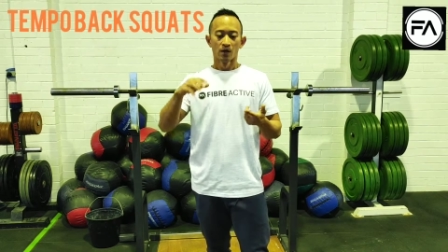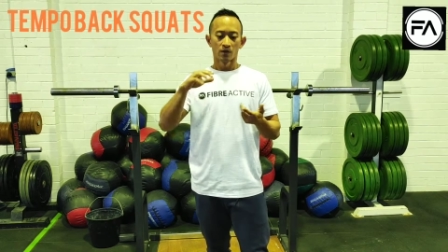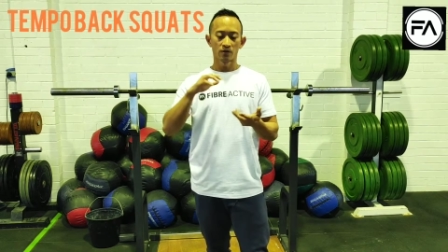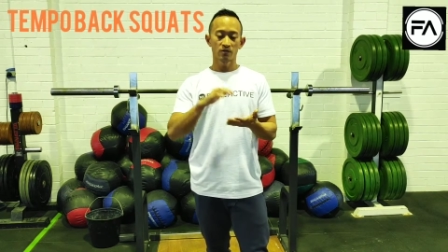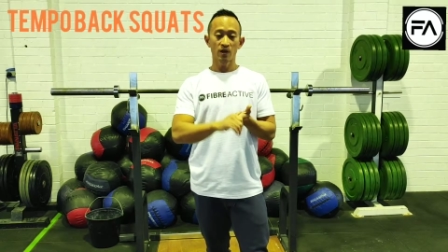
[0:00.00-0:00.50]
The
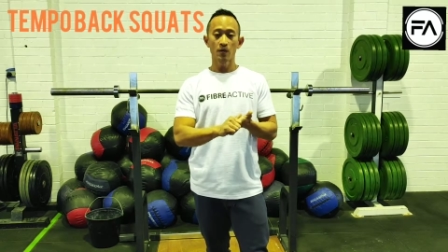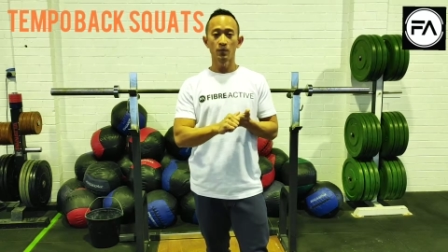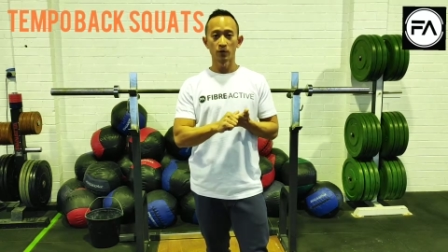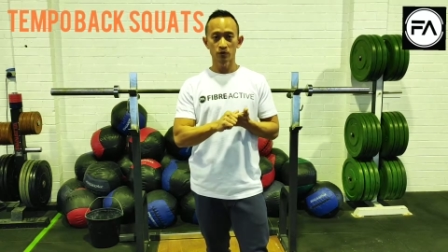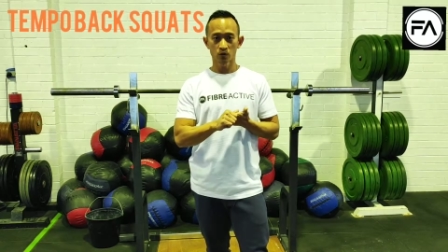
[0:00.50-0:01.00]

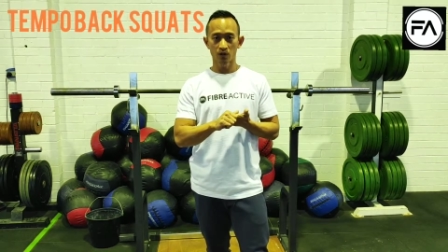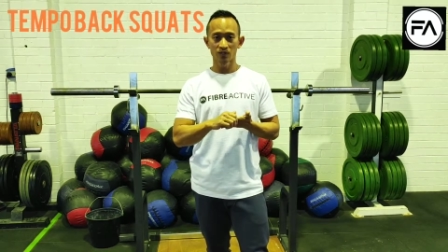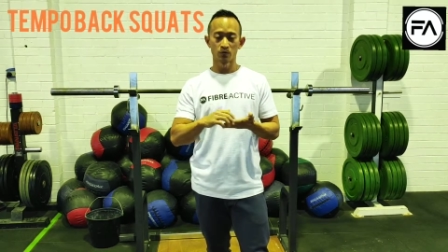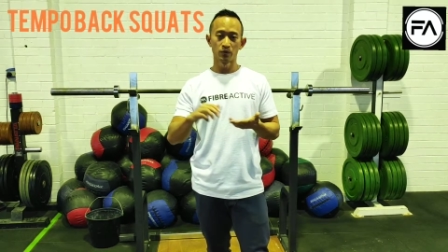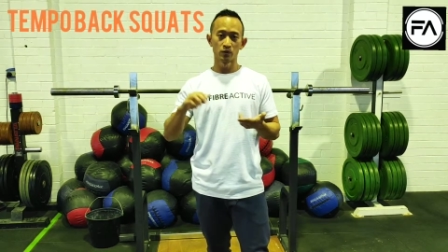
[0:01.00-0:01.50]
tempo
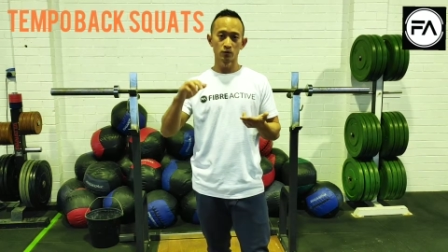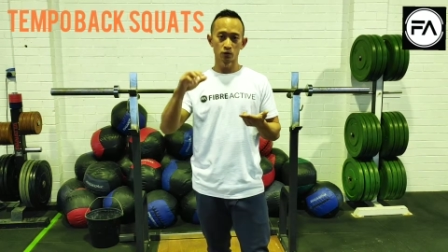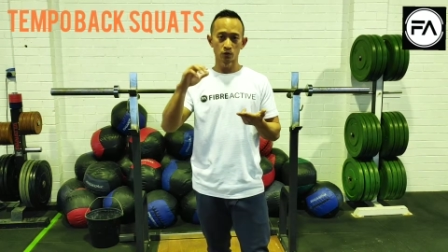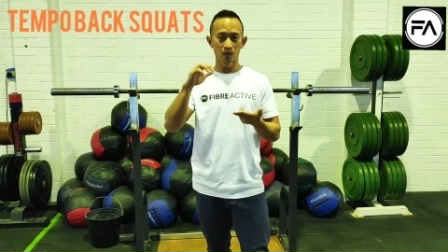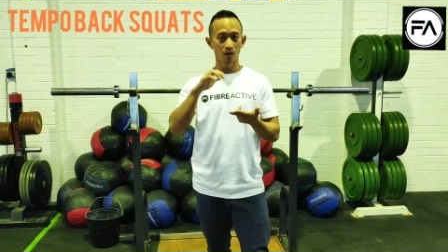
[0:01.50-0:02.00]
squats build
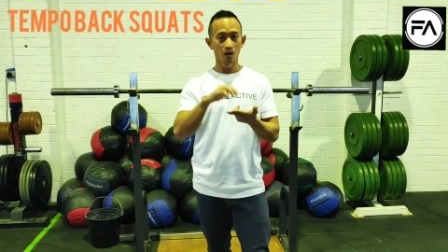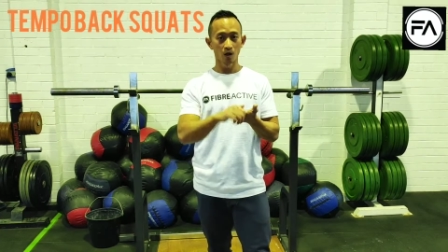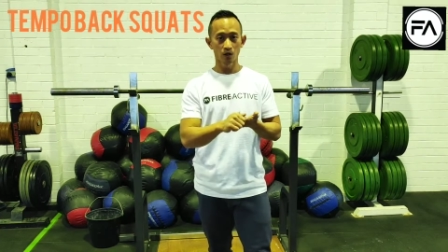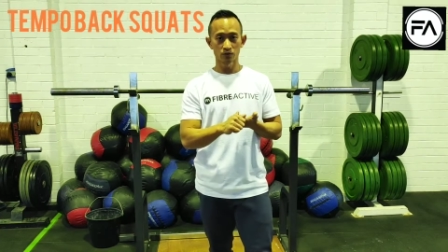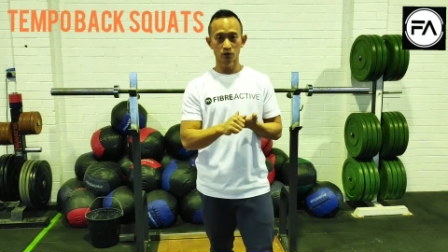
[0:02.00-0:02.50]
you a
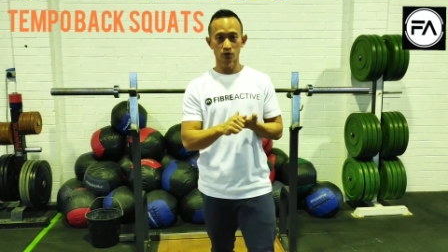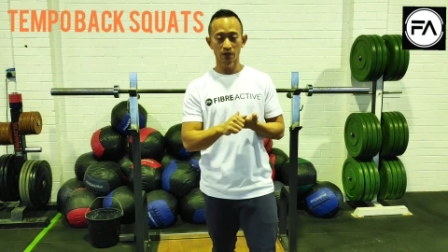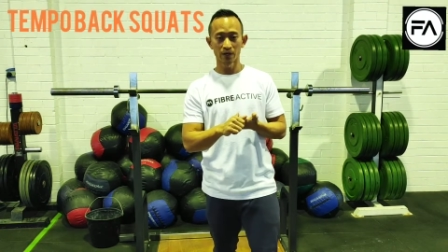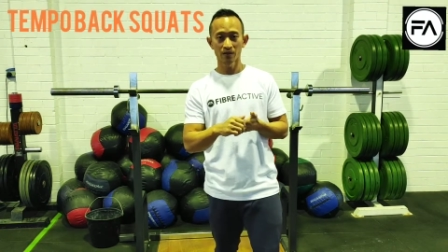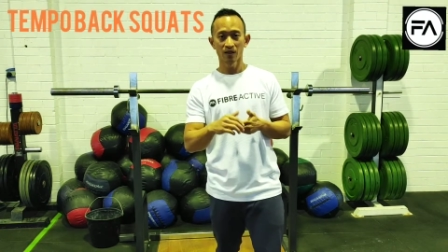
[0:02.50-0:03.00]
lot of
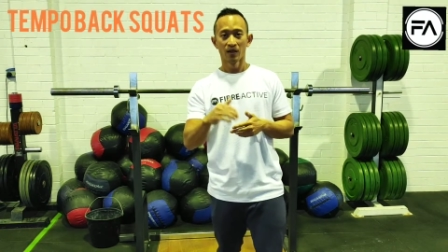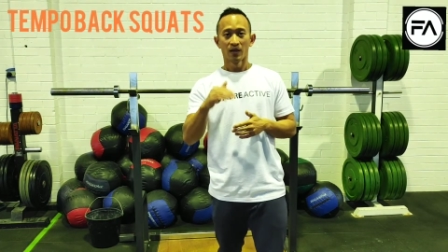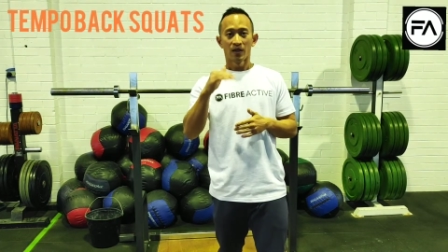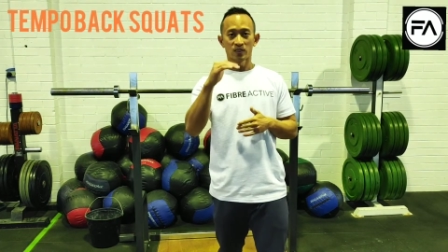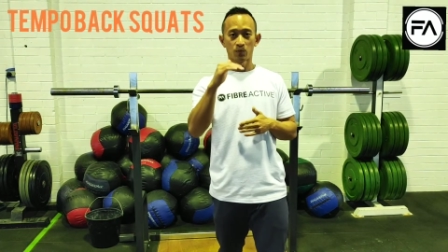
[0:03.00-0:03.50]
strength,
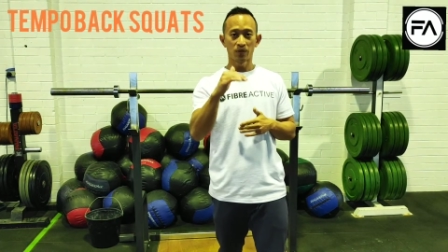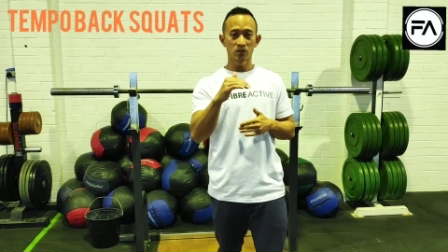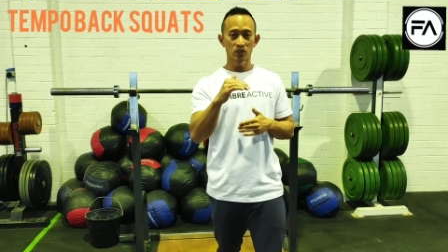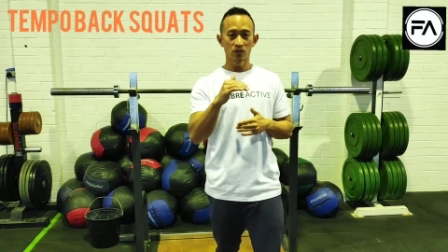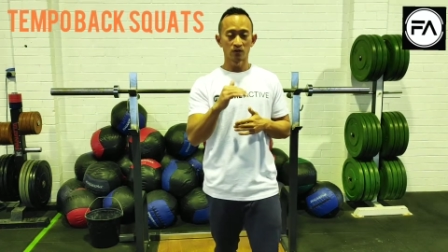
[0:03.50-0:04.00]

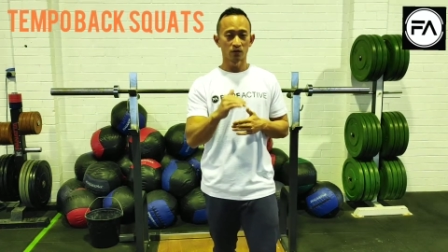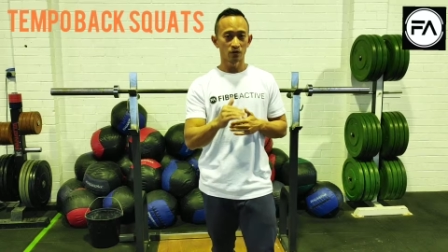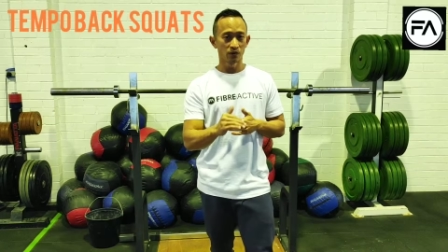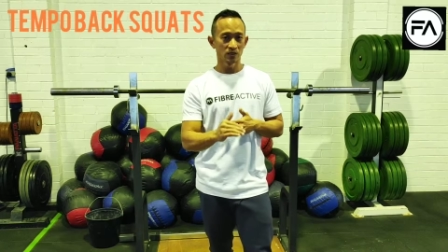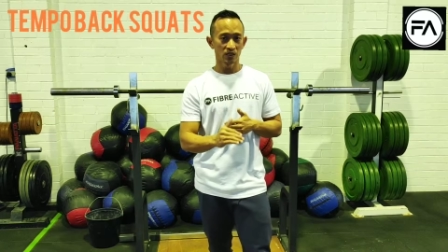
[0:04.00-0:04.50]
especially on the
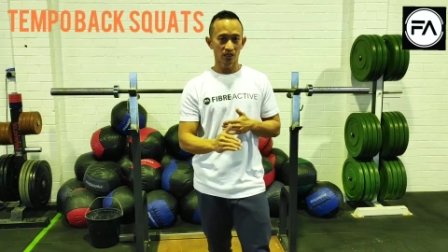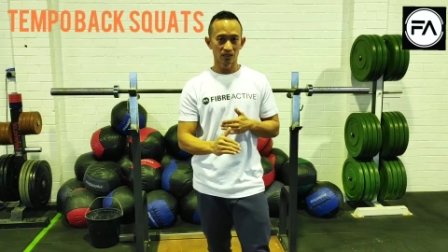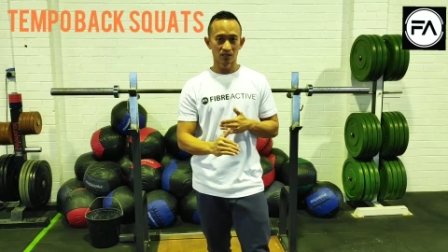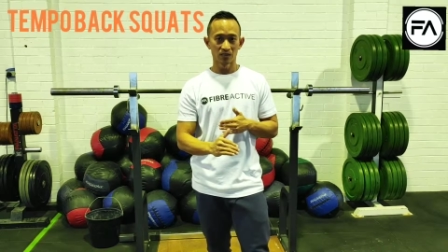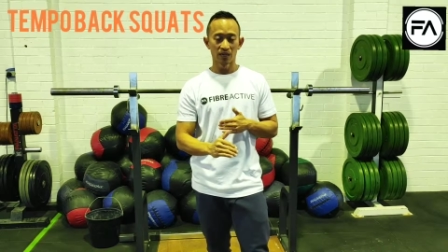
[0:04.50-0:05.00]
3
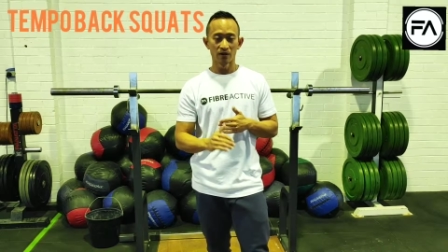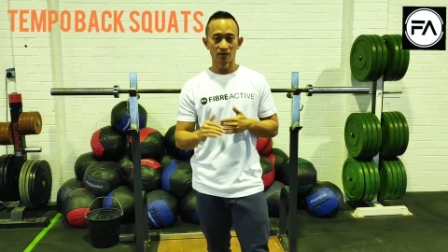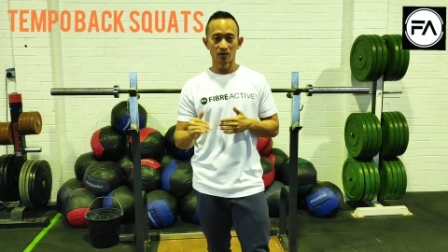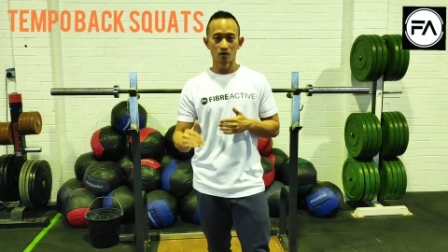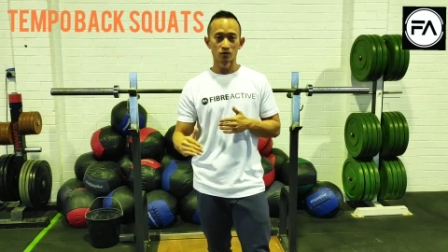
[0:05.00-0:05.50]
seconds down
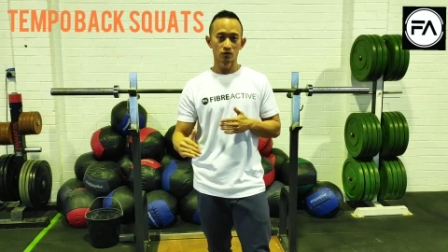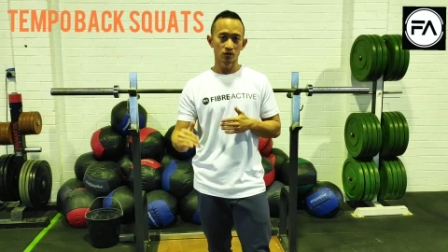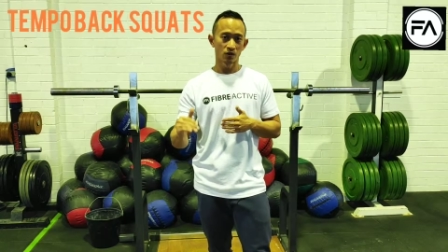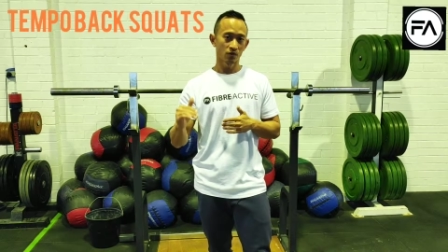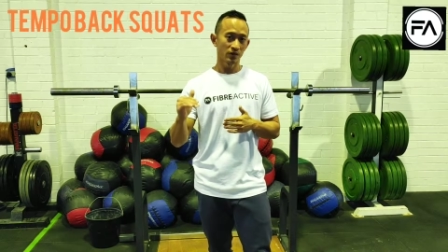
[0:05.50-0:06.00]
and also the
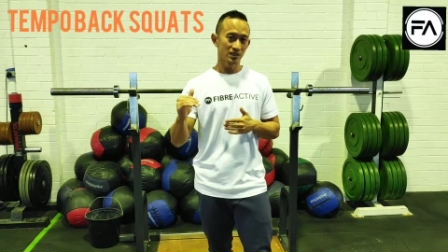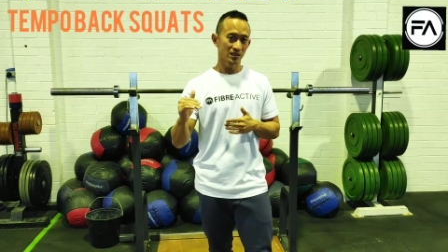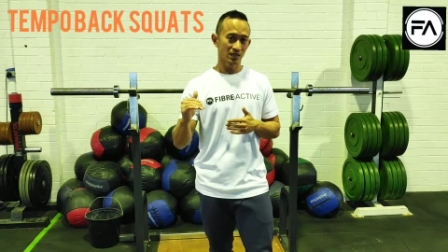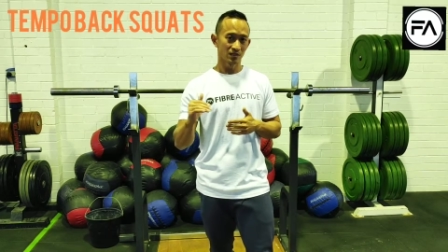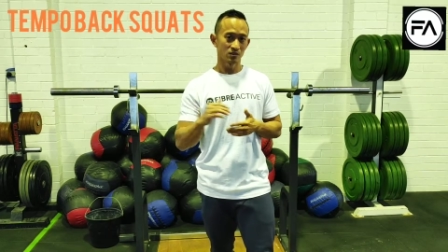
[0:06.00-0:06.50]
3
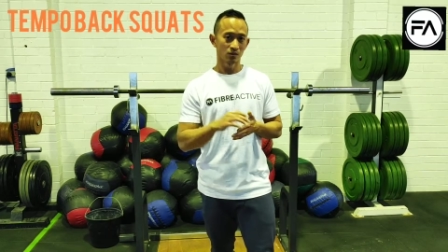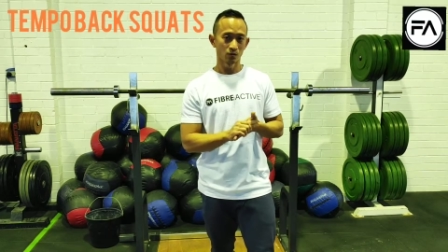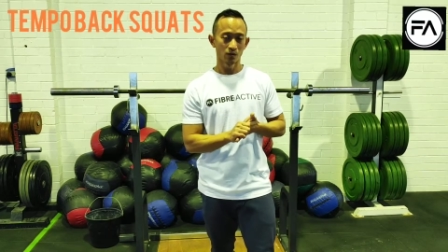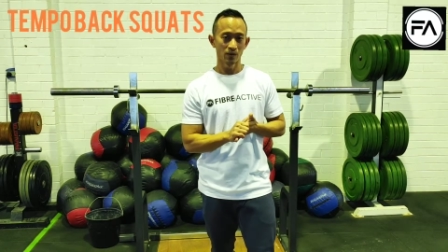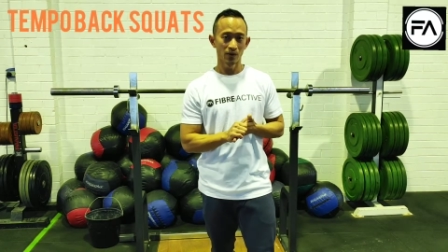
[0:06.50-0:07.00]
seconds on
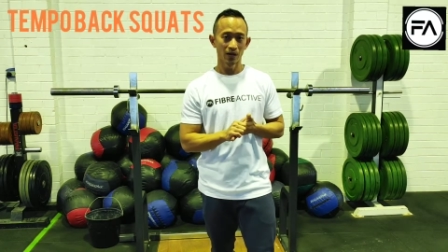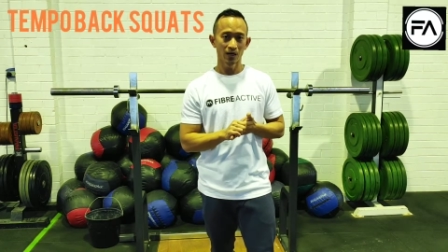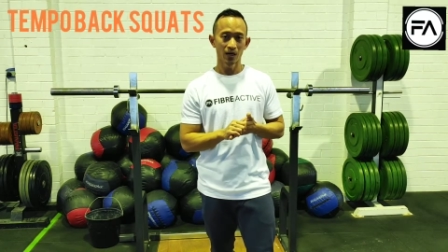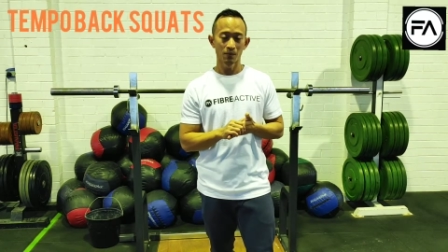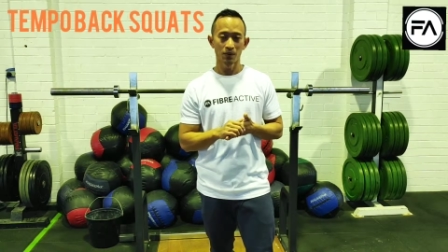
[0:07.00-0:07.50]
the way back
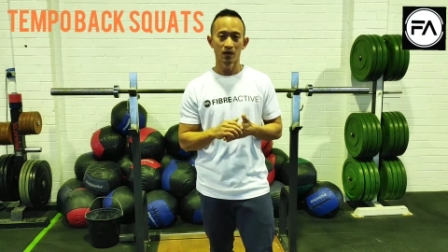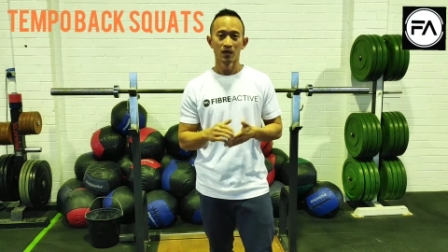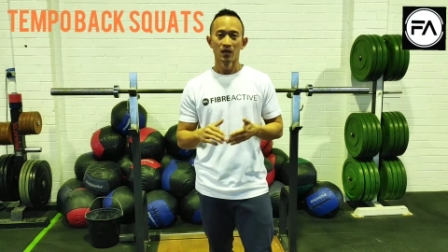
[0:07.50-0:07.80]
up.